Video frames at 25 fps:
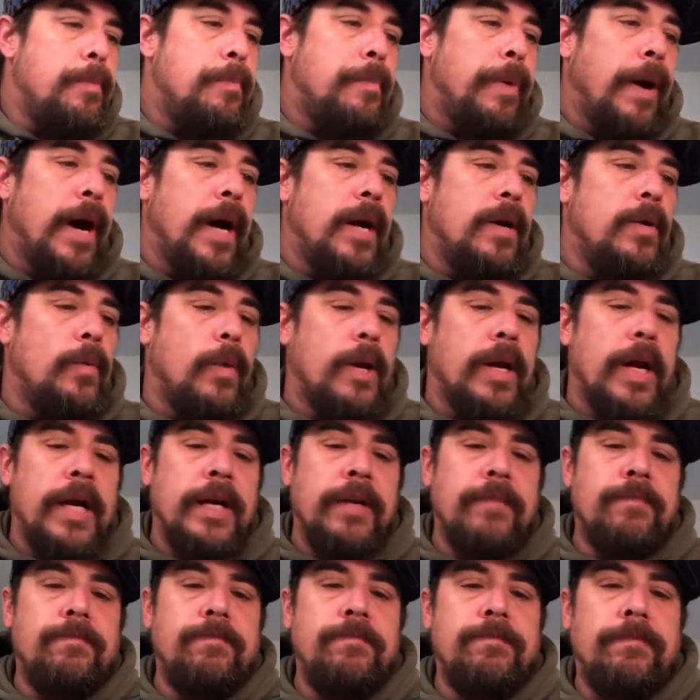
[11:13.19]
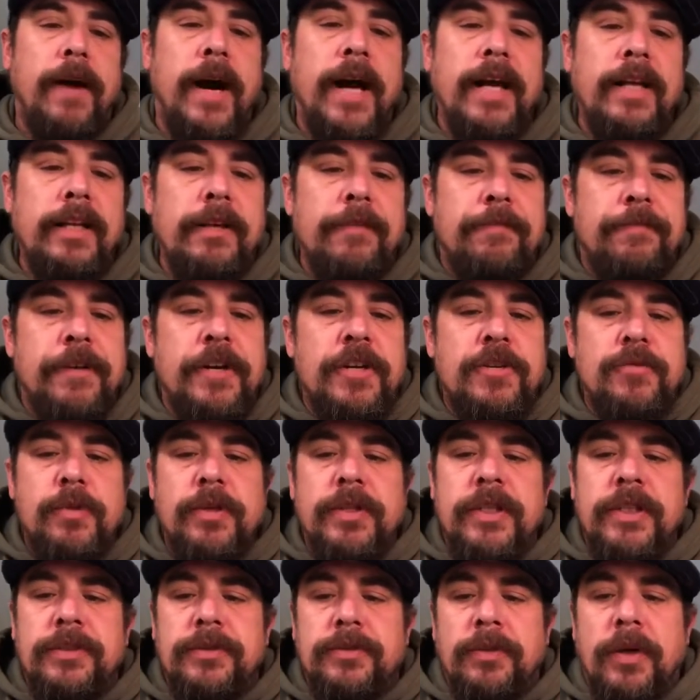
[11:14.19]
But when I finally fish
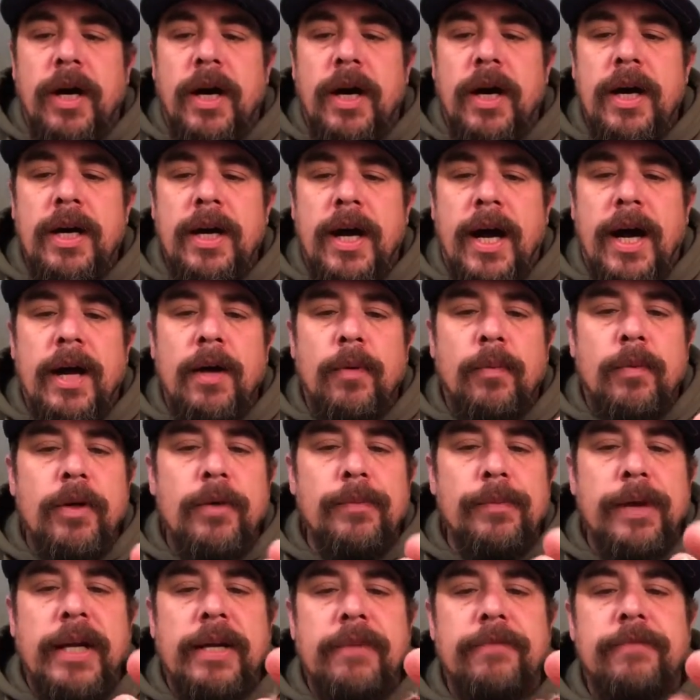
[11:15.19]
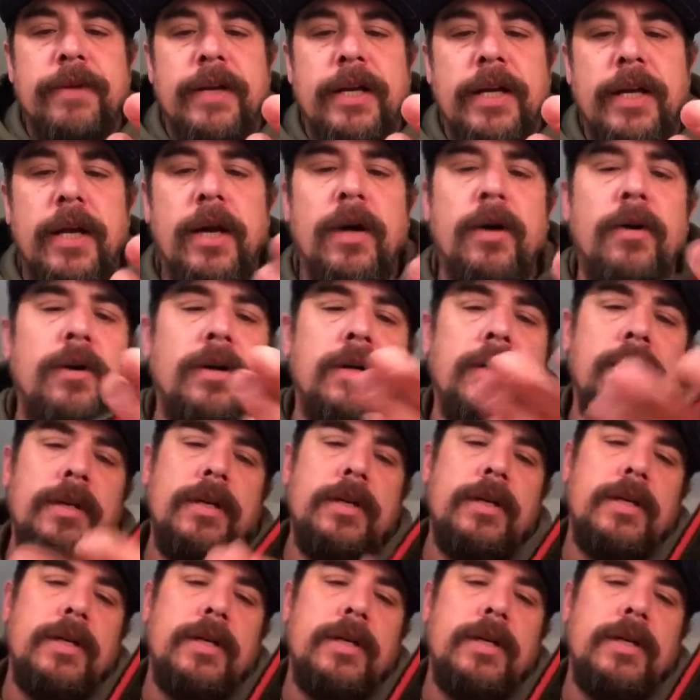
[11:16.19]
with this rod, I will make a video.